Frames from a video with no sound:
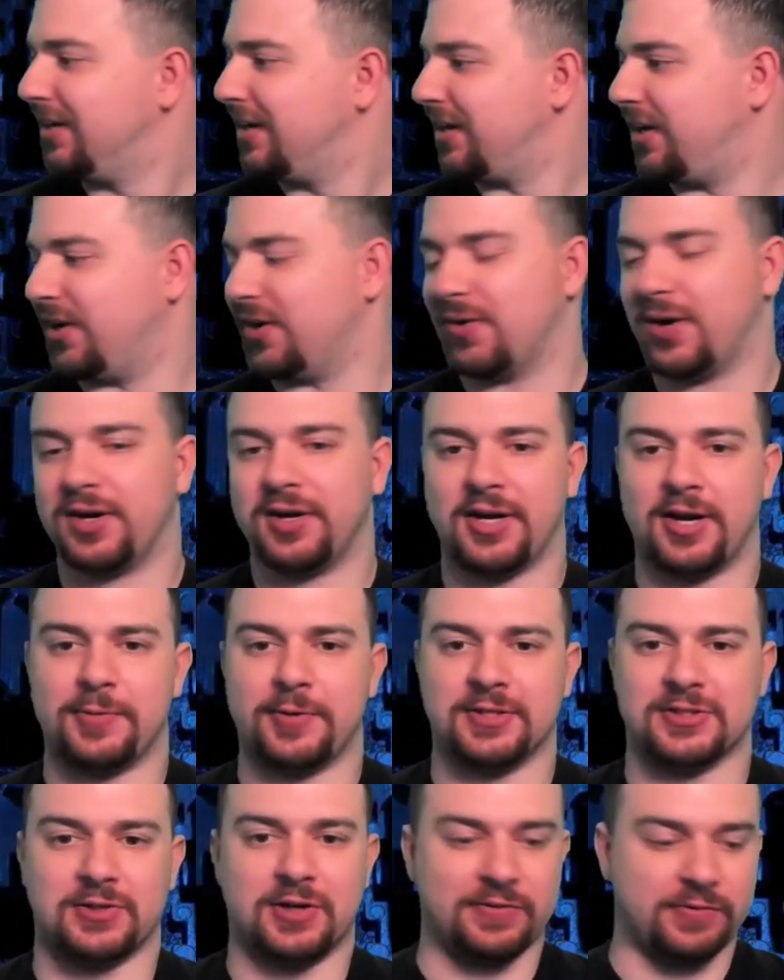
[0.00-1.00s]
here right now
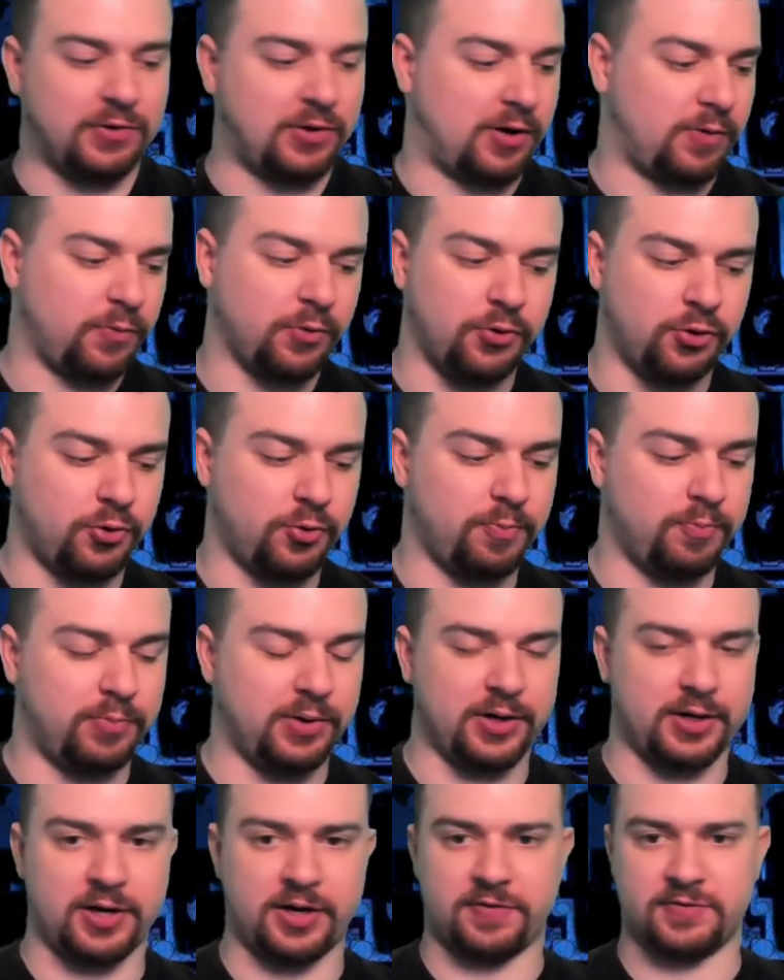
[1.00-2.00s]
because I don't have a lot of room,
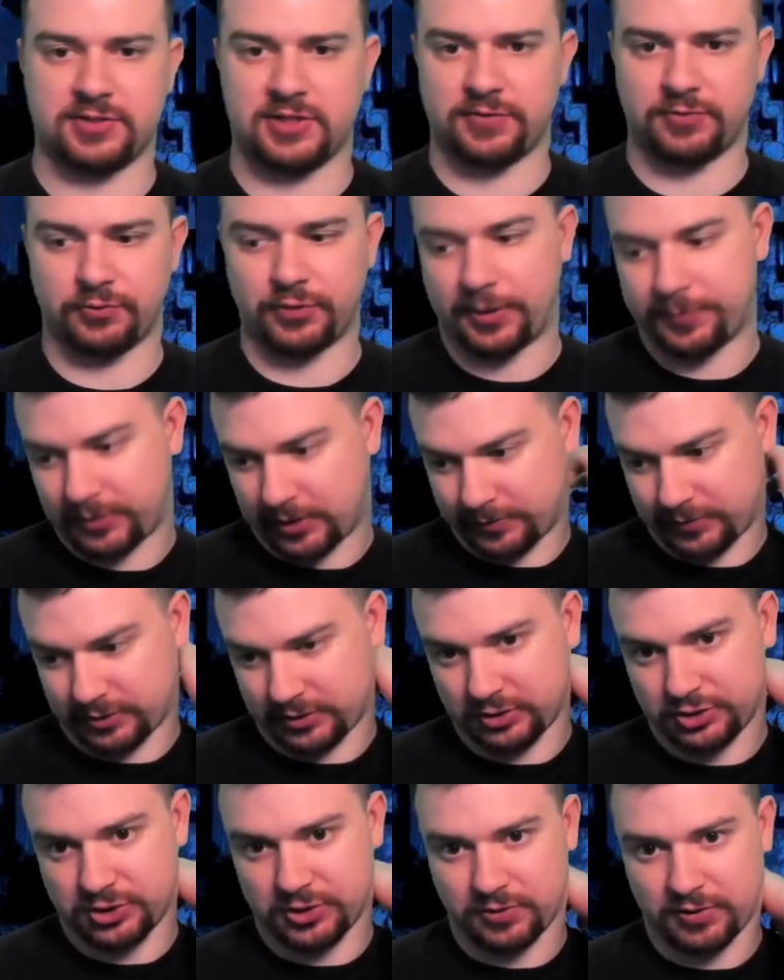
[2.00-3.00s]
but I have several laptops I
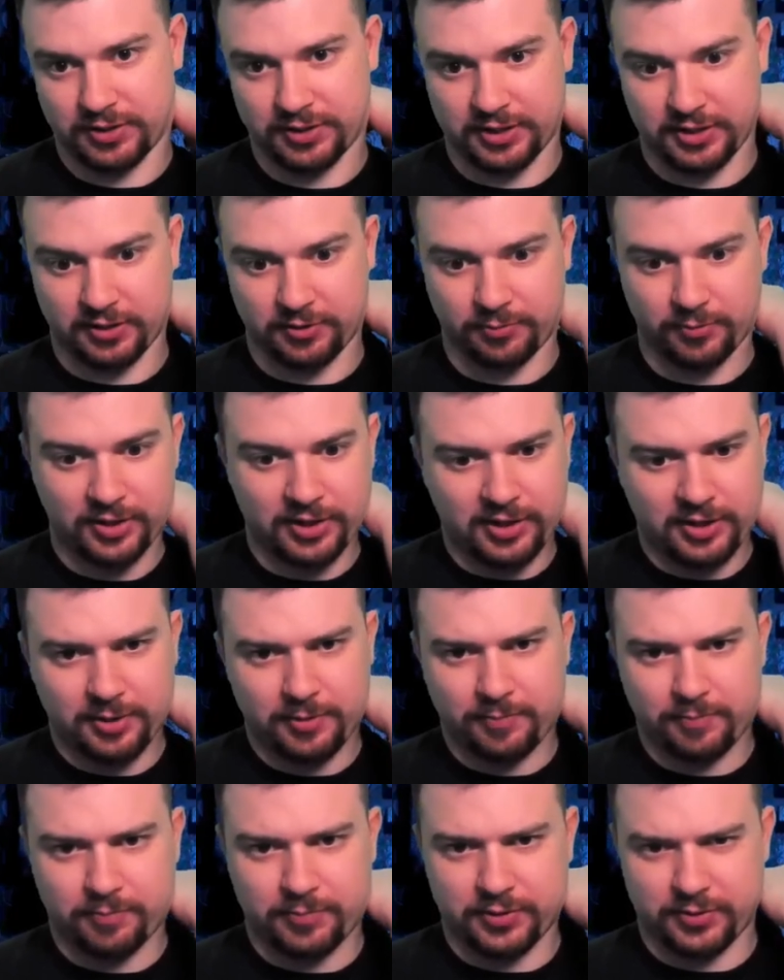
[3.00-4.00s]
can show right now.
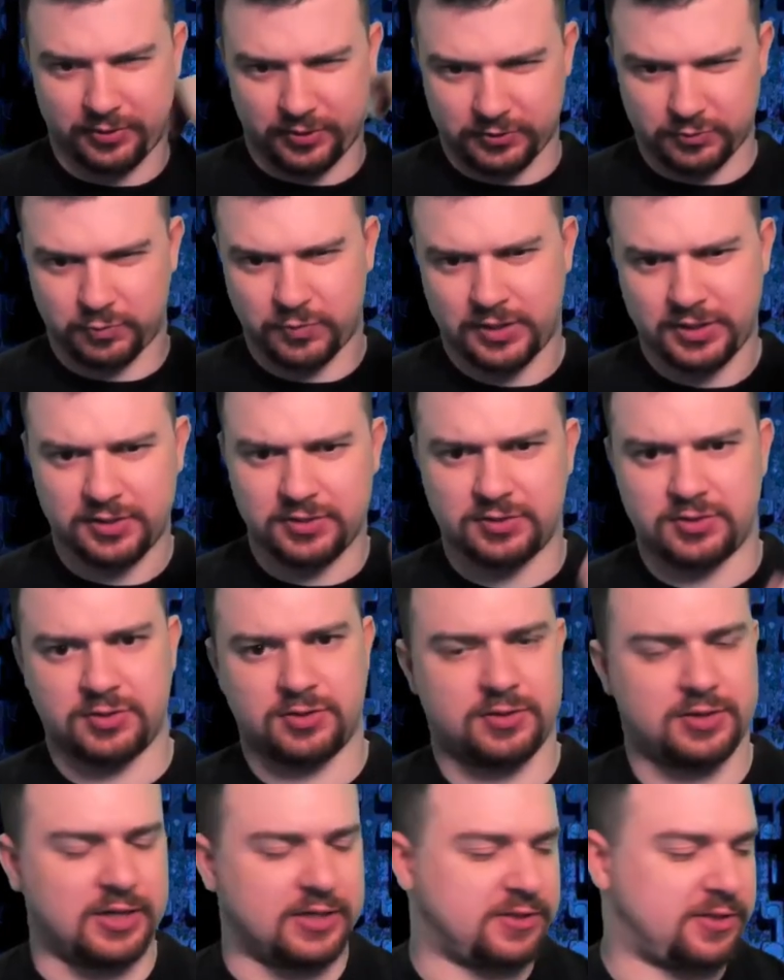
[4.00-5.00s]
But there's one
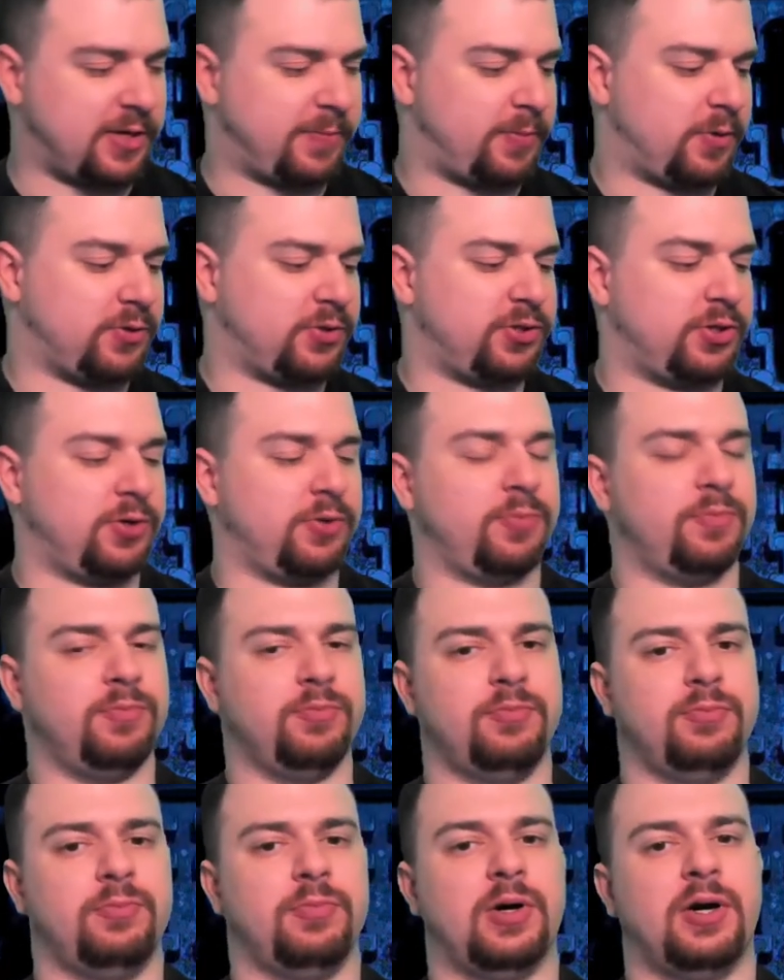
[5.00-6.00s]
desktop I'll show,
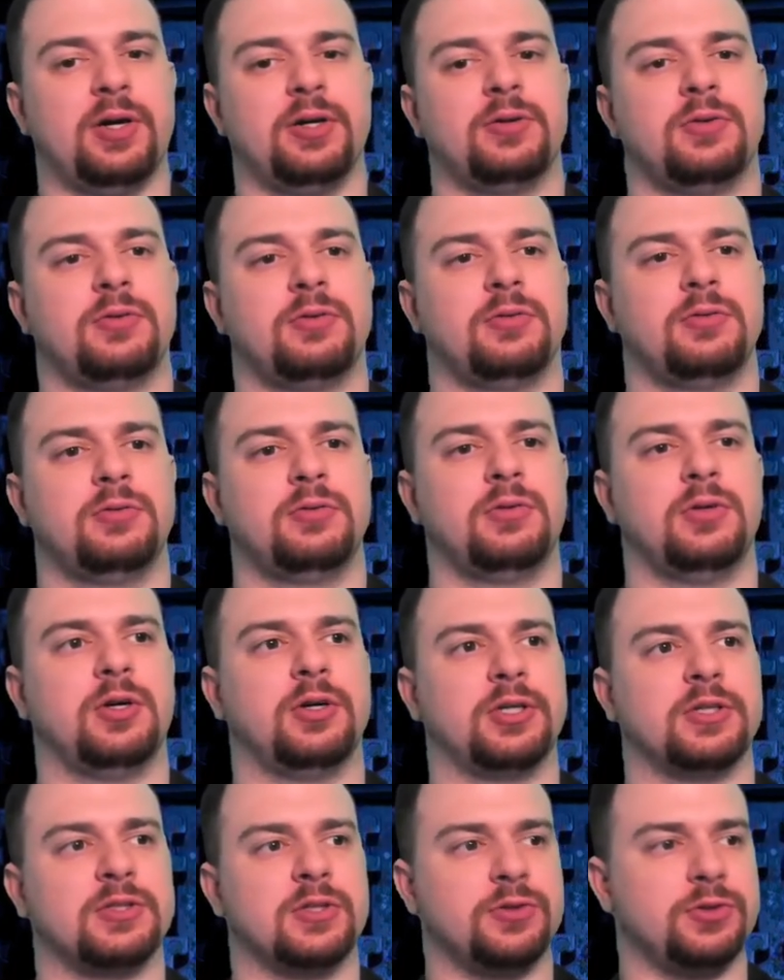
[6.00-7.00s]
but
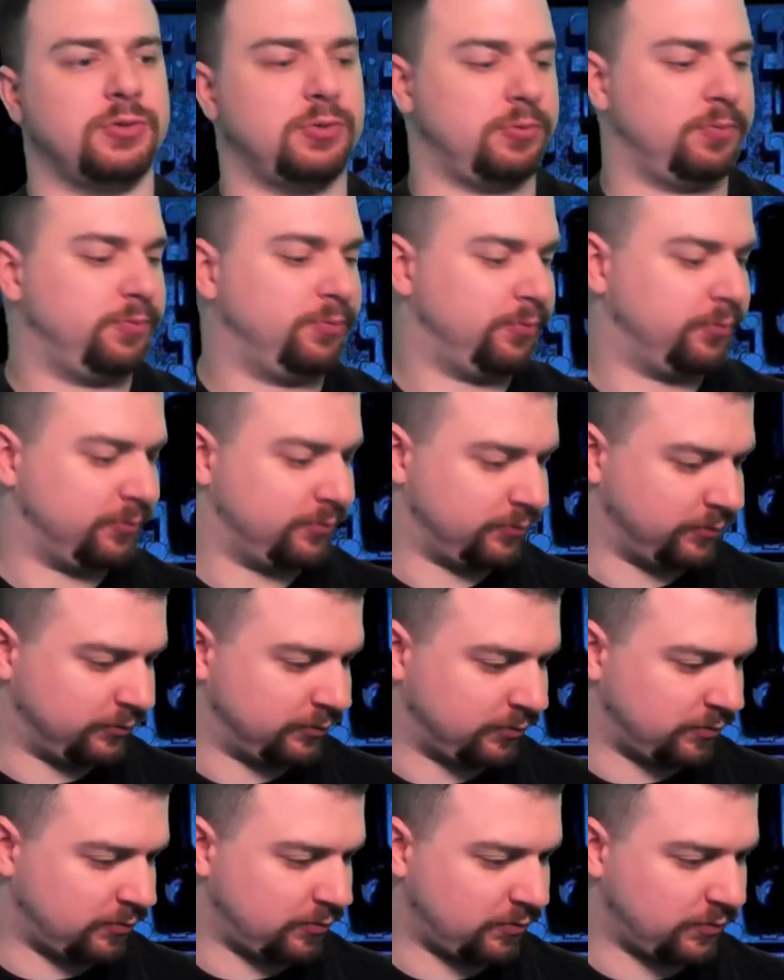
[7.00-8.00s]
I guess I'll do
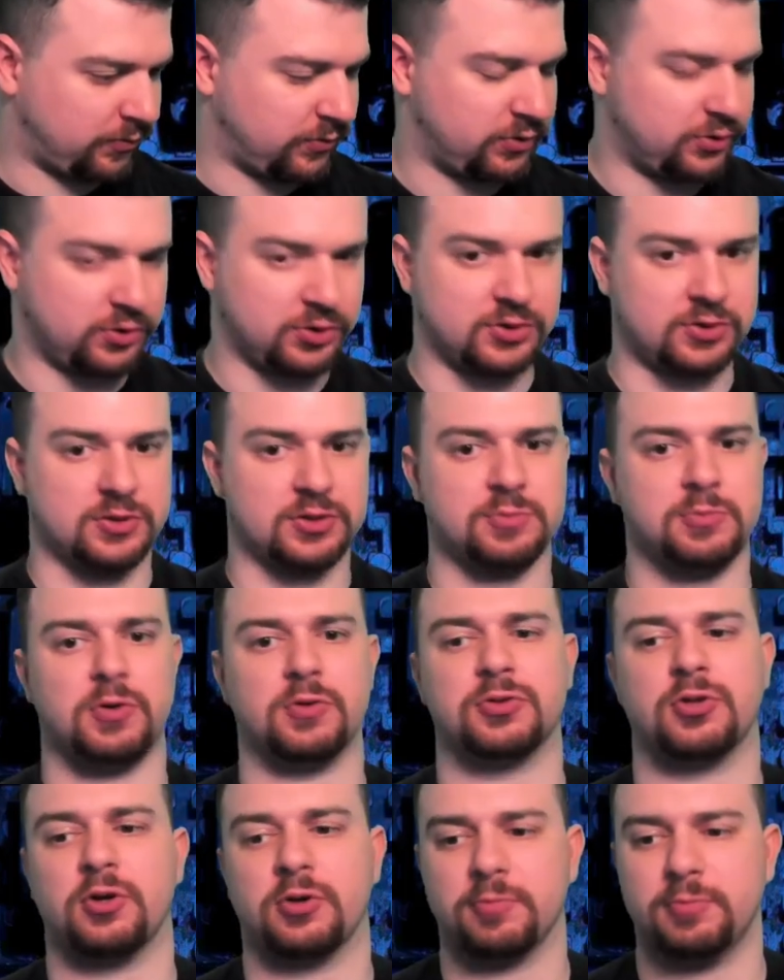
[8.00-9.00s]
just a
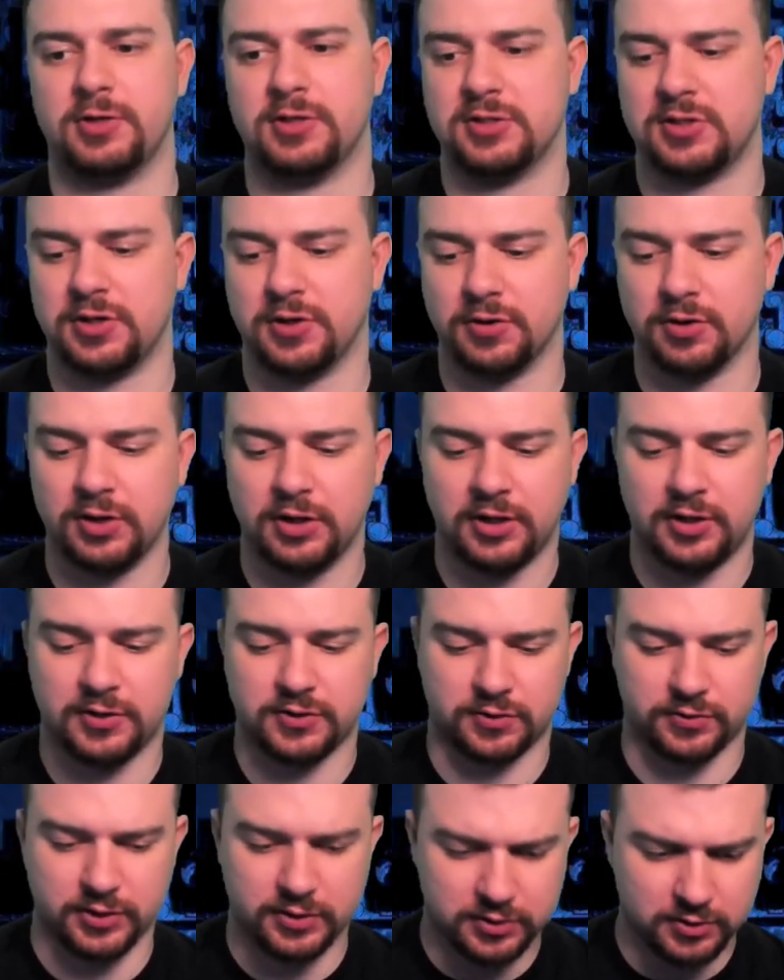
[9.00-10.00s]
small talking piece here.
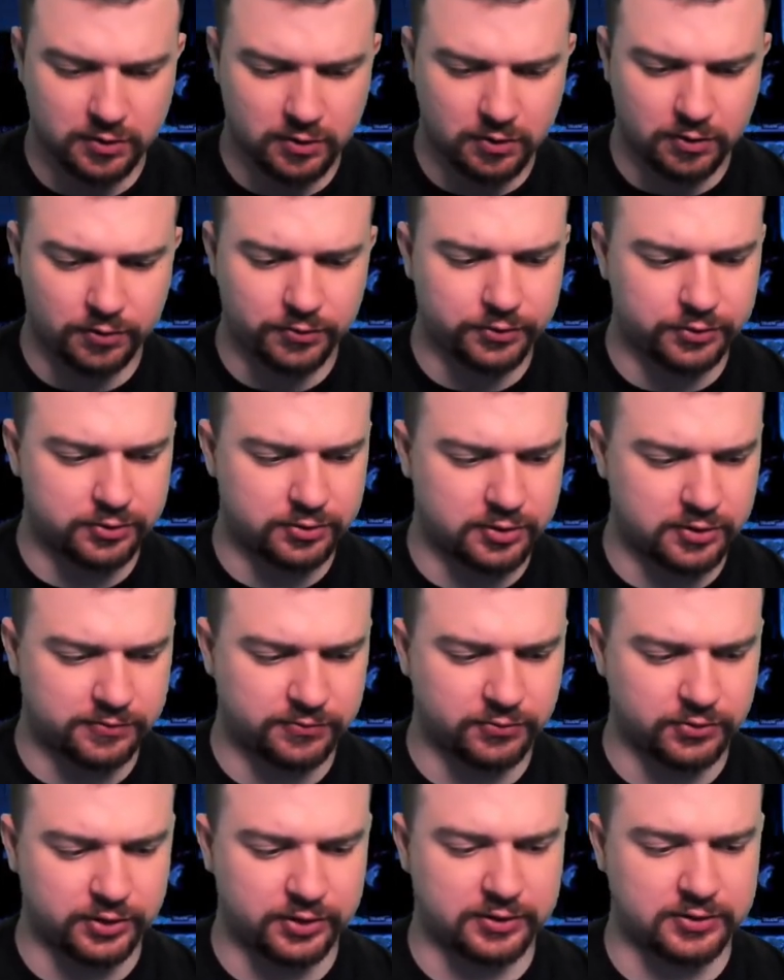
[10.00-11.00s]
So that's all the
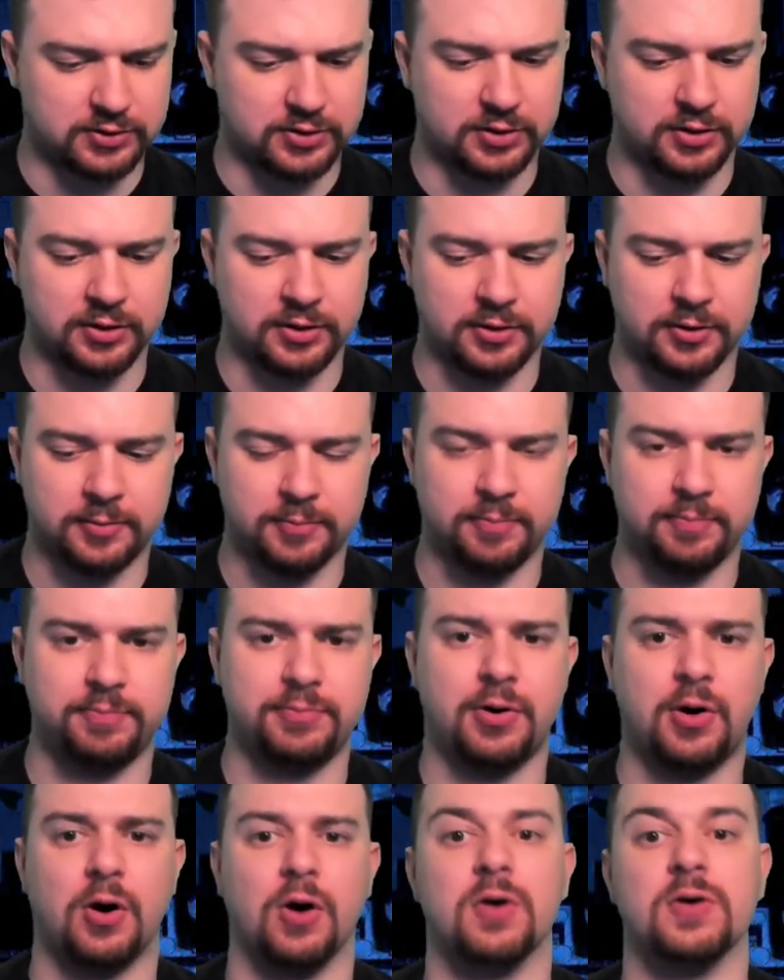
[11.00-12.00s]
different
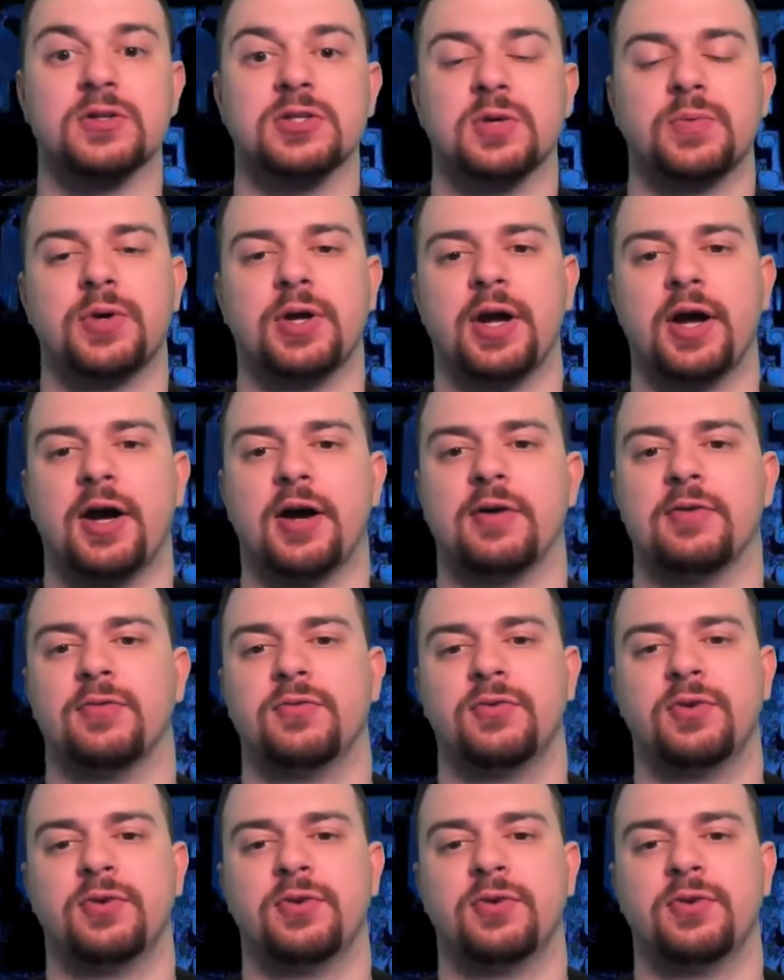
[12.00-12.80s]
parts that we have.